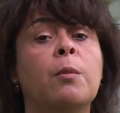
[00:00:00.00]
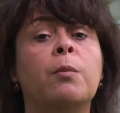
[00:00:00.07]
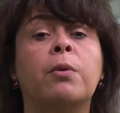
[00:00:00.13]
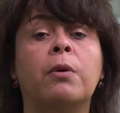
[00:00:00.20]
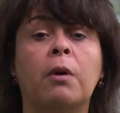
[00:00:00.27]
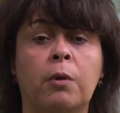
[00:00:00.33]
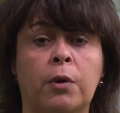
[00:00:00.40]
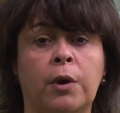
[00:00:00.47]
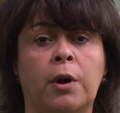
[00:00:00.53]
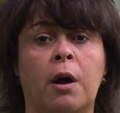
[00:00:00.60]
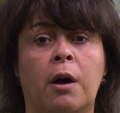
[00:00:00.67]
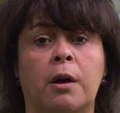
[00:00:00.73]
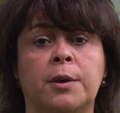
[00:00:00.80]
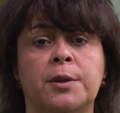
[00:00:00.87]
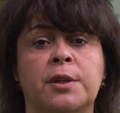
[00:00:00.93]

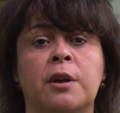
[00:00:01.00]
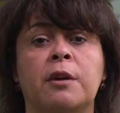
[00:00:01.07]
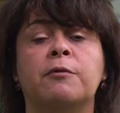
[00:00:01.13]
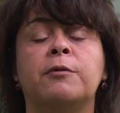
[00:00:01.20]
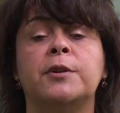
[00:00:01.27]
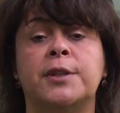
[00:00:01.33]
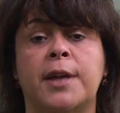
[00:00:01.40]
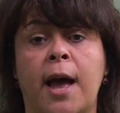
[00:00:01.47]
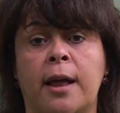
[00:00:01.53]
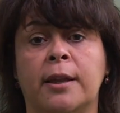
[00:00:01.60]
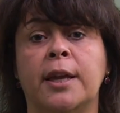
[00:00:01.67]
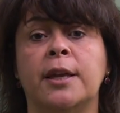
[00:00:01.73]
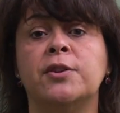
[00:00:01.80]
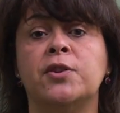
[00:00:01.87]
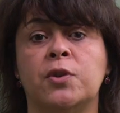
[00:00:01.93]
protocols for
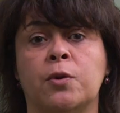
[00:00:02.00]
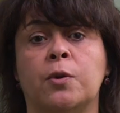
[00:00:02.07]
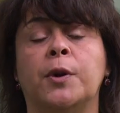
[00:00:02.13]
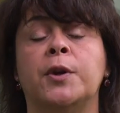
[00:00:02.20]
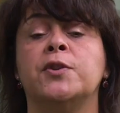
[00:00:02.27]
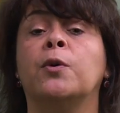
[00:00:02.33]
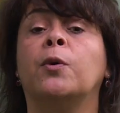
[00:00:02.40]
telling stories